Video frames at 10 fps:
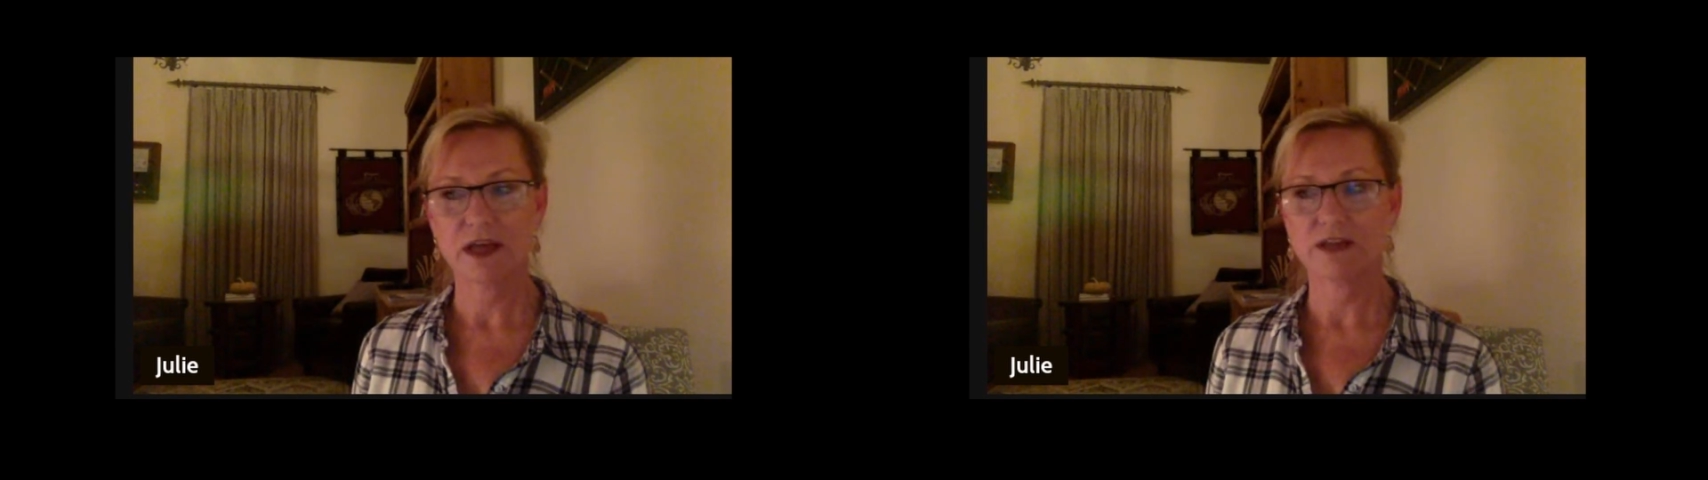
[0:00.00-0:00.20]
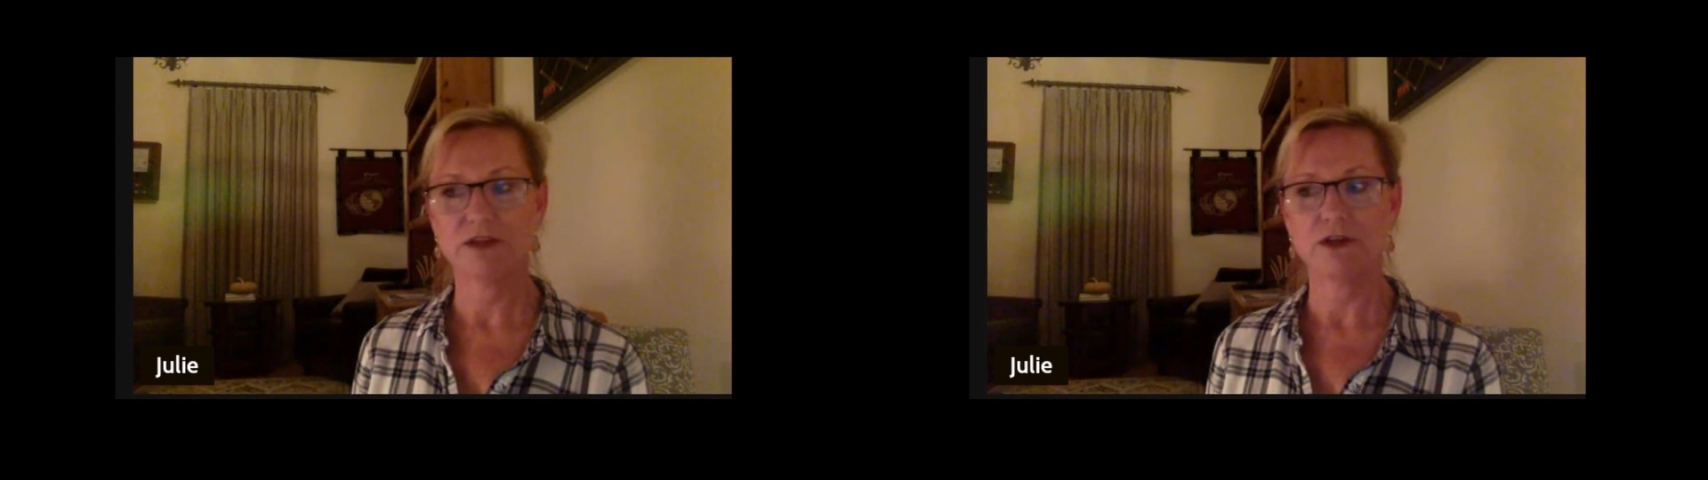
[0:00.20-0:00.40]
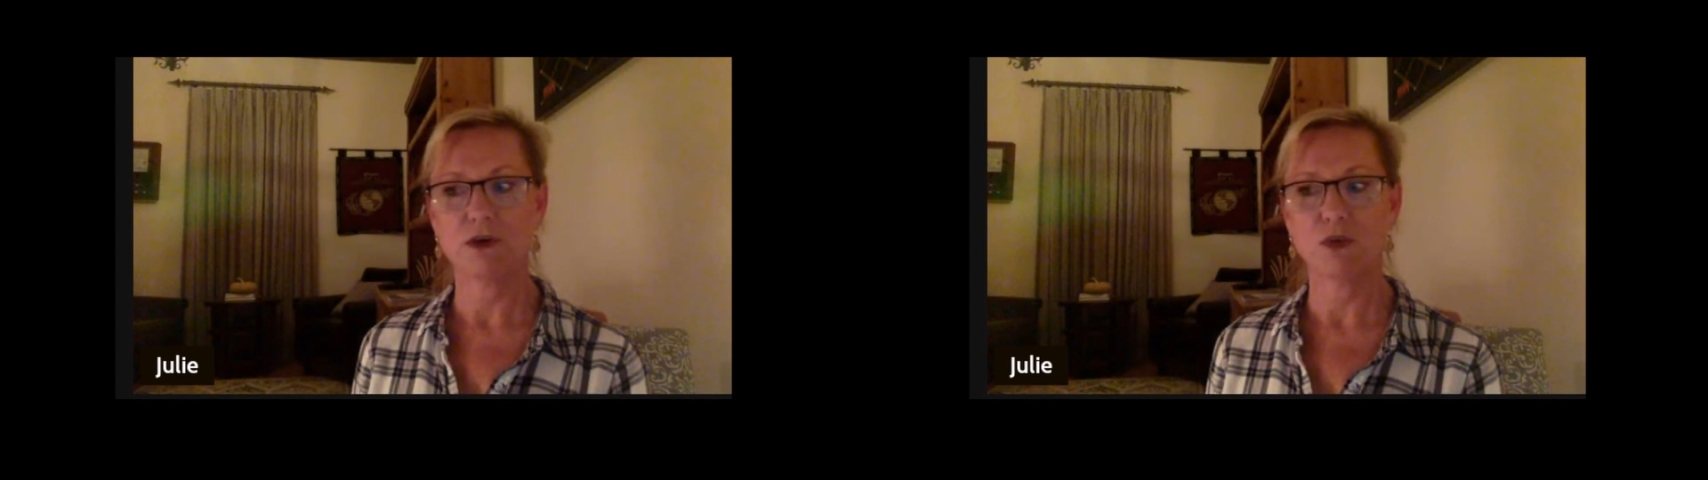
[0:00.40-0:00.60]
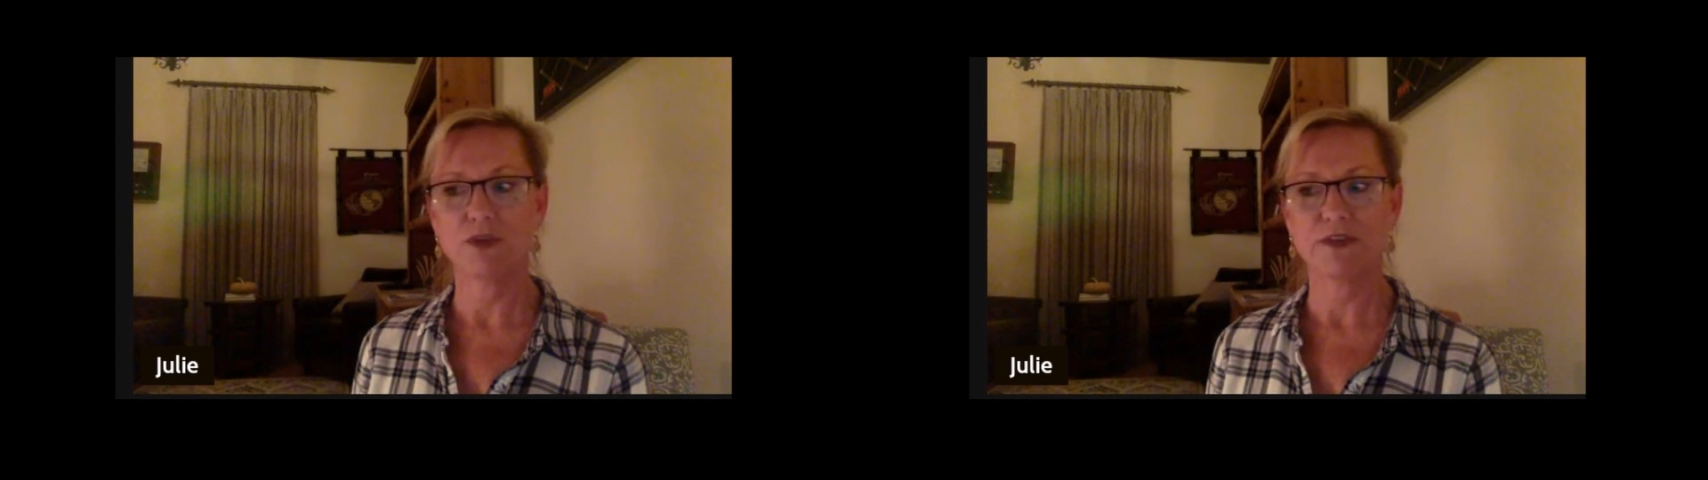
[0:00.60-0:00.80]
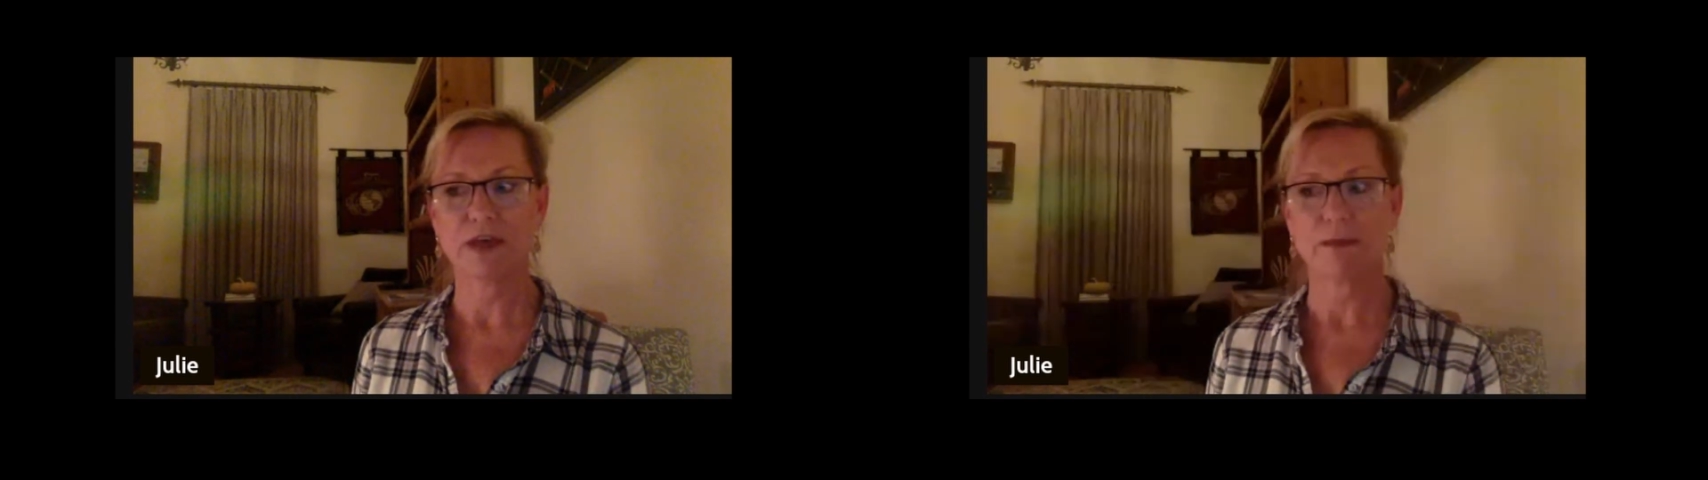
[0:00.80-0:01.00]
I didn't know
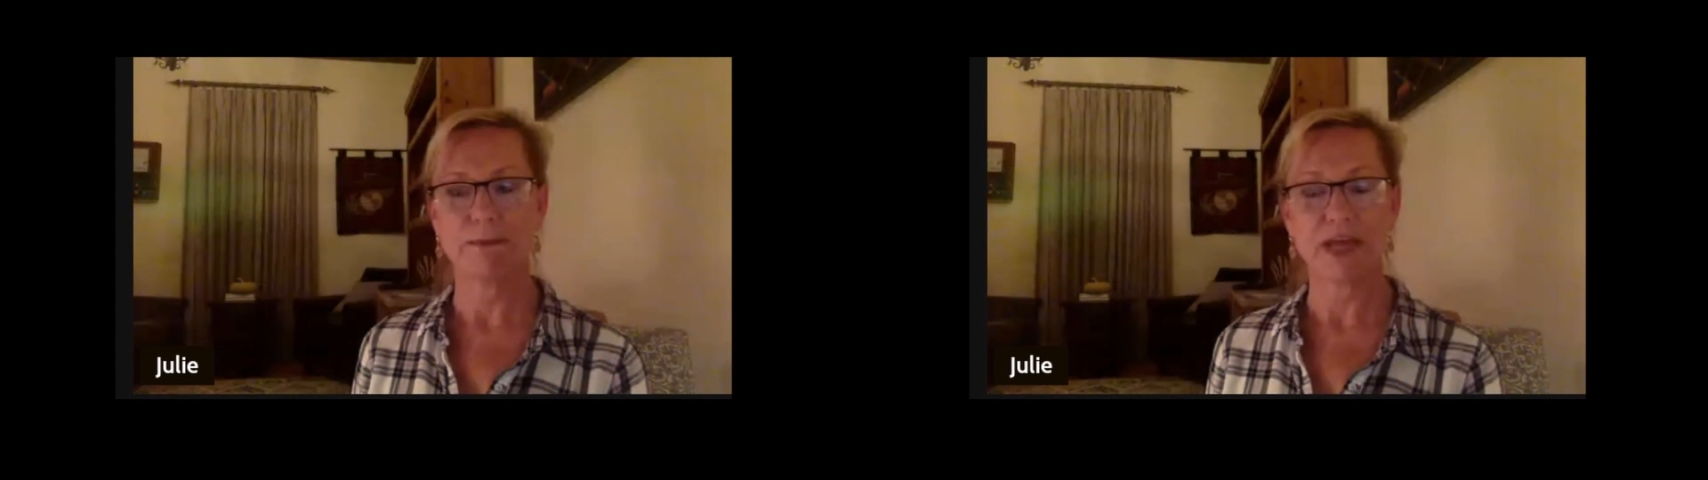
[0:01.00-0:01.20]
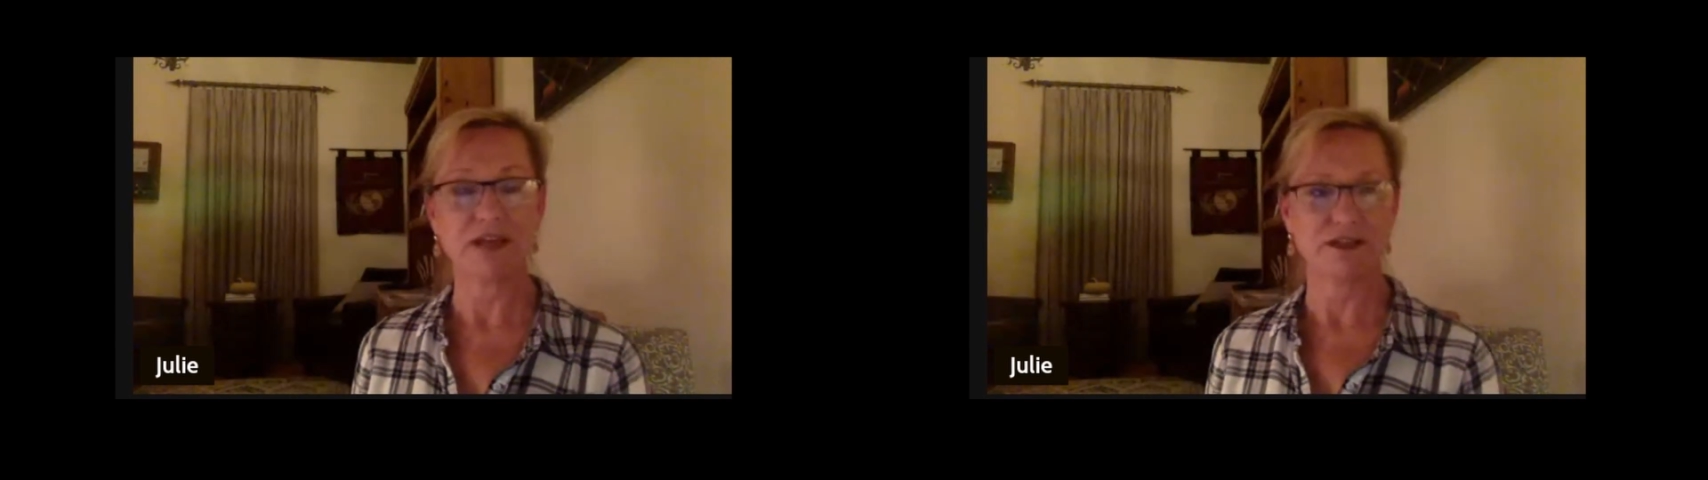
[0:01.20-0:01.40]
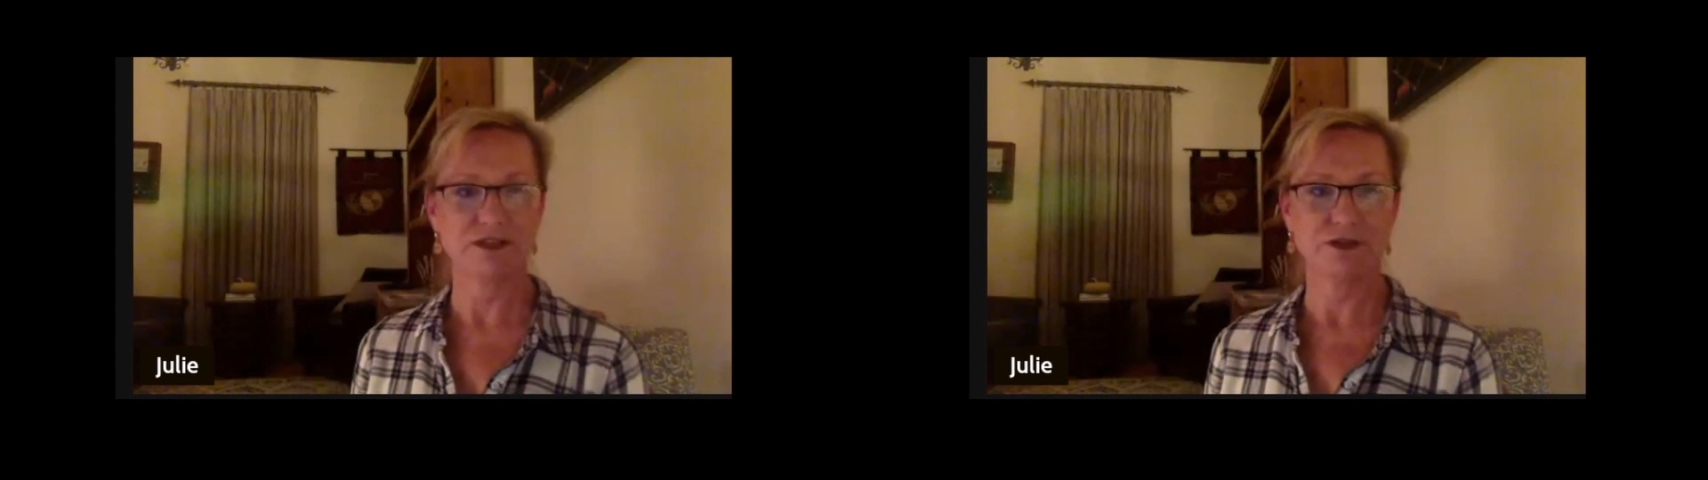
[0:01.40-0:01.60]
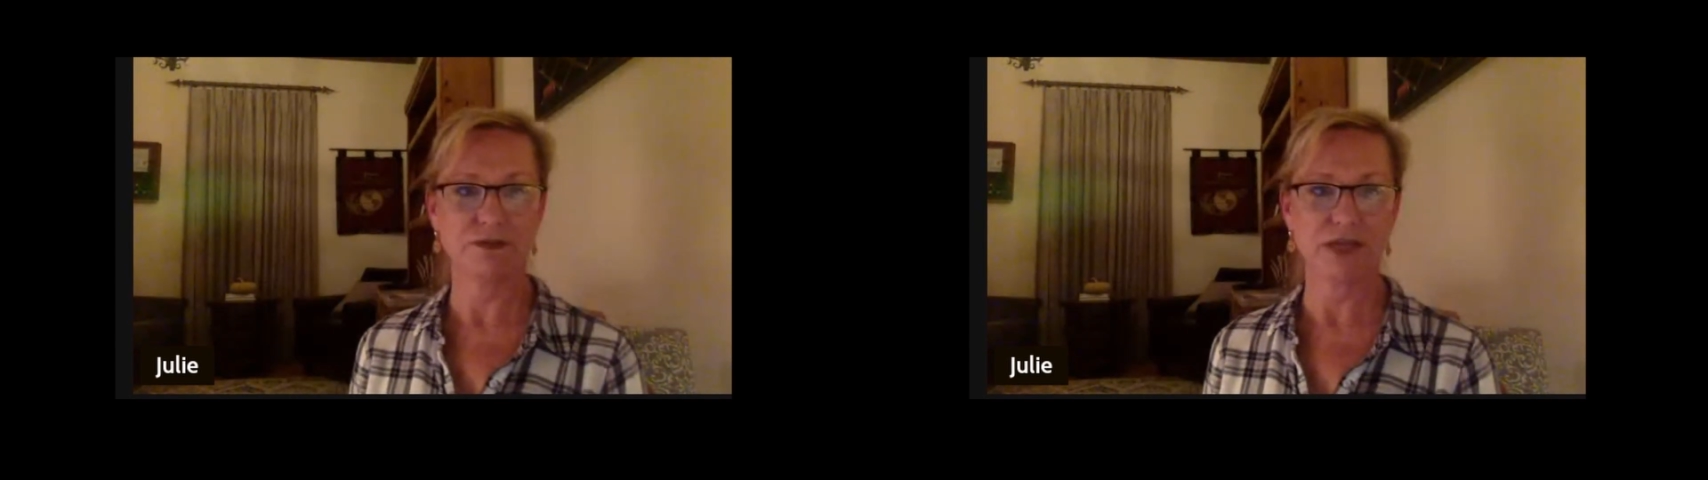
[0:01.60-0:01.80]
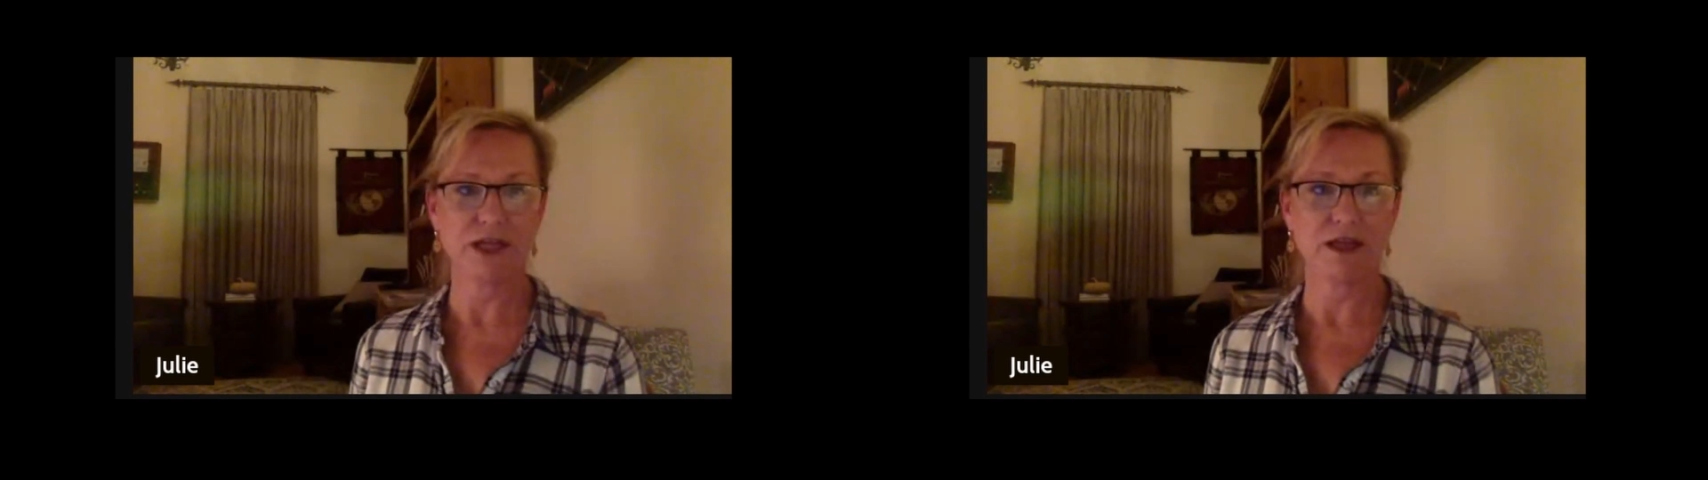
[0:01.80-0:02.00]
what that meant
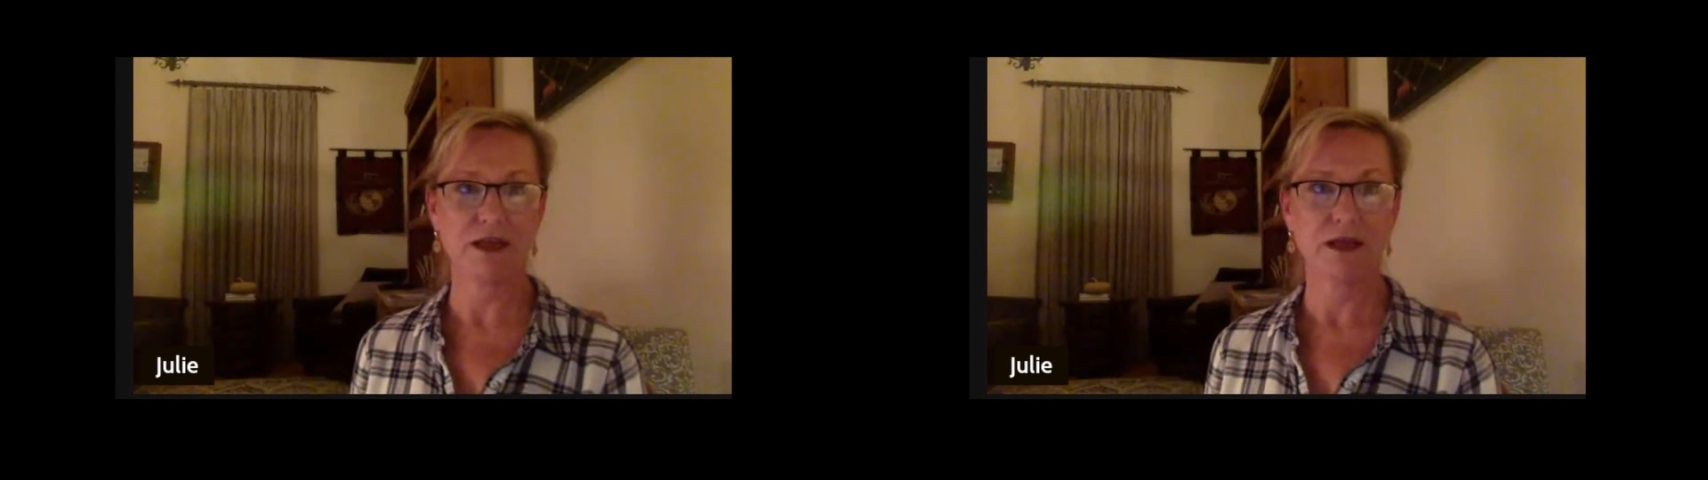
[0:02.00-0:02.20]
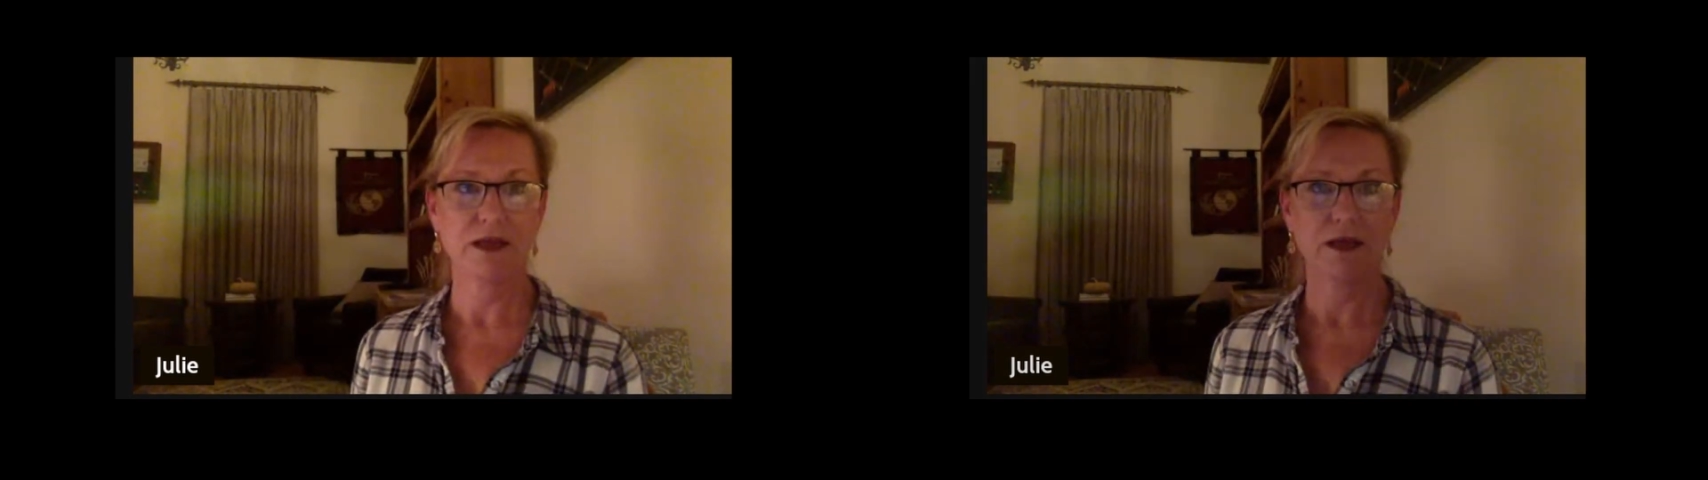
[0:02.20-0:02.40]
to me.